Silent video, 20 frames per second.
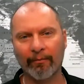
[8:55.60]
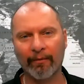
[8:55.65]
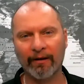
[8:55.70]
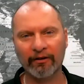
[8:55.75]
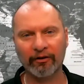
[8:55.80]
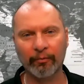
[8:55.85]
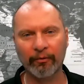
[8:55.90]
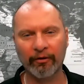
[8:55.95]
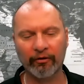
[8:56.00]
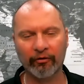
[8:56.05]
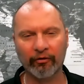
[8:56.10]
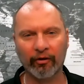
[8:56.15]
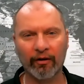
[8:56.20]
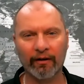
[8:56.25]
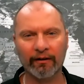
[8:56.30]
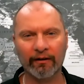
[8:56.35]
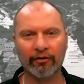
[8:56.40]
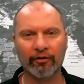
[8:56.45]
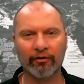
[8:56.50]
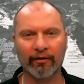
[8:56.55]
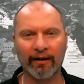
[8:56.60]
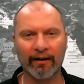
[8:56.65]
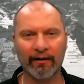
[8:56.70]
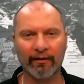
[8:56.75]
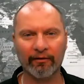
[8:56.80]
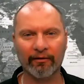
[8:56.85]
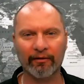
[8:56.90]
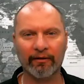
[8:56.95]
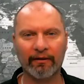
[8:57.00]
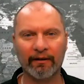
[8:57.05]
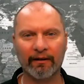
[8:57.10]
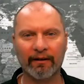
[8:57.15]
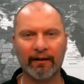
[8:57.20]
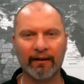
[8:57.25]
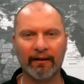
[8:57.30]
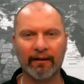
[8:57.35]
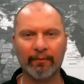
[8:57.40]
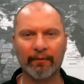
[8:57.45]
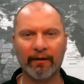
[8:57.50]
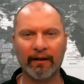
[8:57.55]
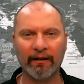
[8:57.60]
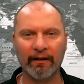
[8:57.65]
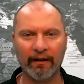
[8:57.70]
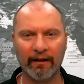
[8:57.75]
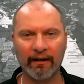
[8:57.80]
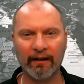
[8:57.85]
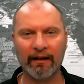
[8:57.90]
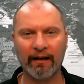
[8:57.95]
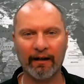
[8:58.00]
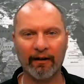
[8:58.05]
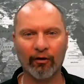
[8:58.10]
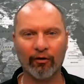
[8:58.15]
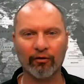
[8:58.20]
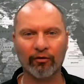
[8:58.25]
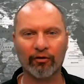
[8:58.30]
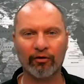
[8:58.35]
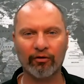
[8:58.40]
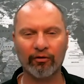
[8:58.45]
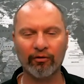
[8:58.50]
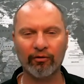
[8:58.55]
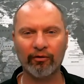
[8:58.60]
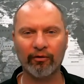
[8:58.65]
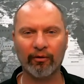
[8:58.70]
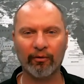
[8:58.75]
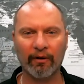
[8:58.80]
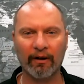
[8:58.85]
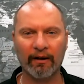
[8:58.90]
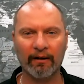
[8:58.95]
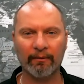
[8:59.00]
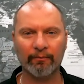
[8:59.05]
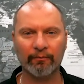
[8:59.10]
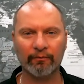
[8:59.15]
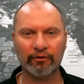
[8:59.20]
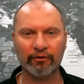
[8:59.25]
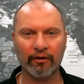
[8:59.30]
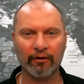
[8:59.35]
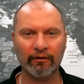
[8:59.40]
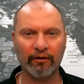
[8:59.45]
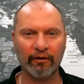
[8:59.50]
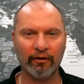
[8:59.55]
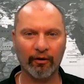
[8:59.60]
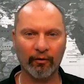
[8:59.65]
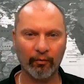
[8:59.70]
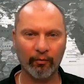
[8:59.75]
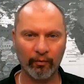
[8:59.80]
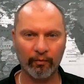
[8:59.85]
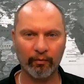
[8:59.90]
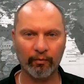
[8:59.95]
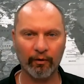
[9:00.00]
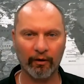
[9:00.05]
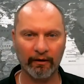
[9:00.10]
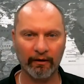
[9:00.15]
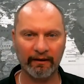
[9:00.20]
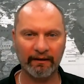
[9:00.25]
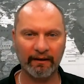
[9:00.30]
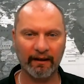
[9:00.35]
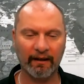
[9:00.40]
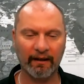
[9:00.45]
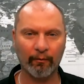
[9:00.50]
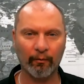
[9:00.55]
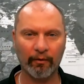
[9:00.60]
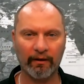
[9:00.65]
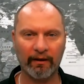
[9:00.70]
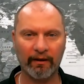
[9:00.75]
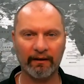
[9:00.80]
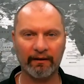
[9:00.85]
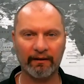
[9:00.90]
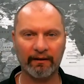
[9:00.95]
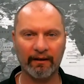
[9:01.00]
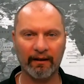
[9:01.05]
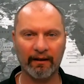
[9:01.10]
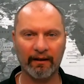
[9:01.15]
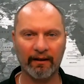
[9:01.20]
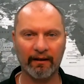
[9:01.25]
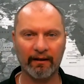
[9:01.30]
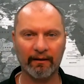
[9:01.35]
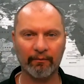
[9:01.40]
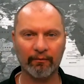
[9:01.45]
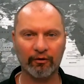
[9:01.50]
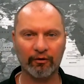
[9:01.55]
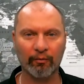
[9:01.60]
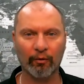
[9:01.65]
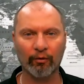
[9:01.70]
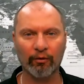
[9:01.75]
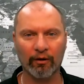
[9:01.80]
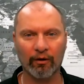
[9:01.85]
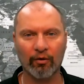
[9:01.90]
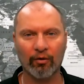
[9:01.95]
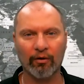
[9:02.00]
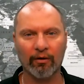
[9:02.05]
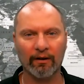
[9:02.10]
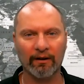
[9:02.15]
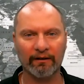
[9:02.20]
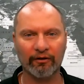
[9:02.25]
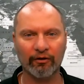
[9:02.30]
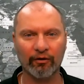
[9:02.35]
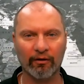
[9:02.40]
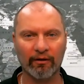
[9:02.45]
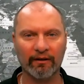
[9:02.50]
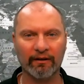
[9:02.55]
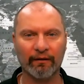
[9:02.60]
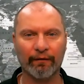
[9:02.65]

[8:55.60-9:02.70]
much mineralized ground that you can get onto? So, like you're saying, with this smaller coil, it's not as